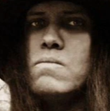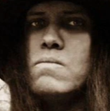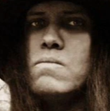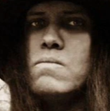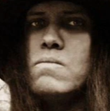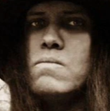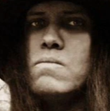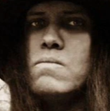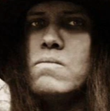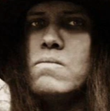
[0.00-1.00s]

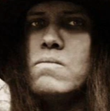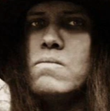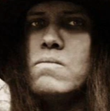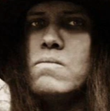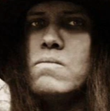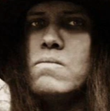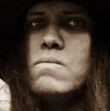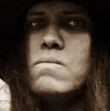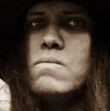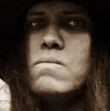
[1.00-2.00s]

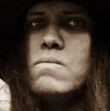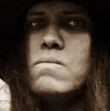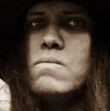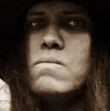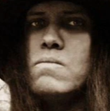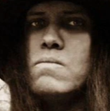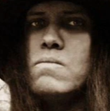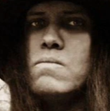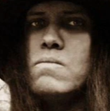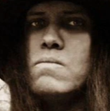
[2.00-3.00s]

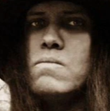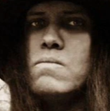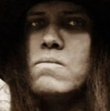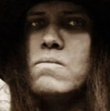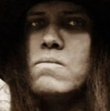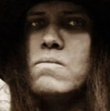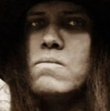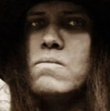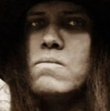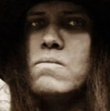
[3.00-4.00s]

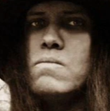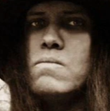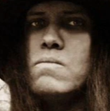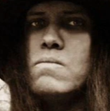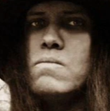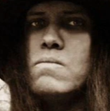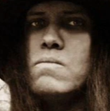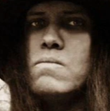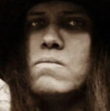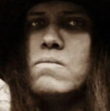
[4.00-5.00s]

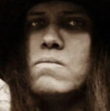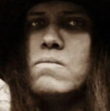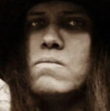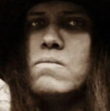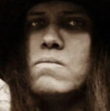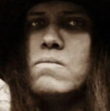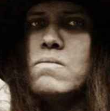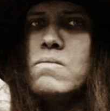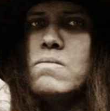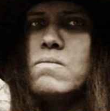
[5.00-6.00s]

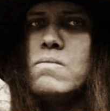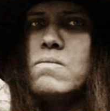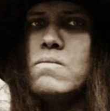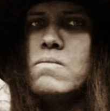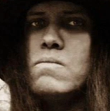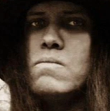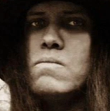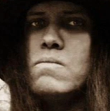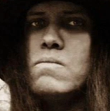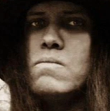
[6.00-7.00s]

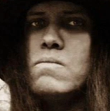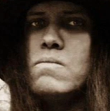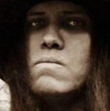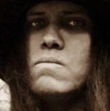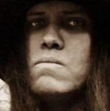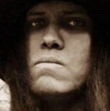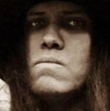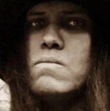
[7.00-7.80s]
(no lip movement)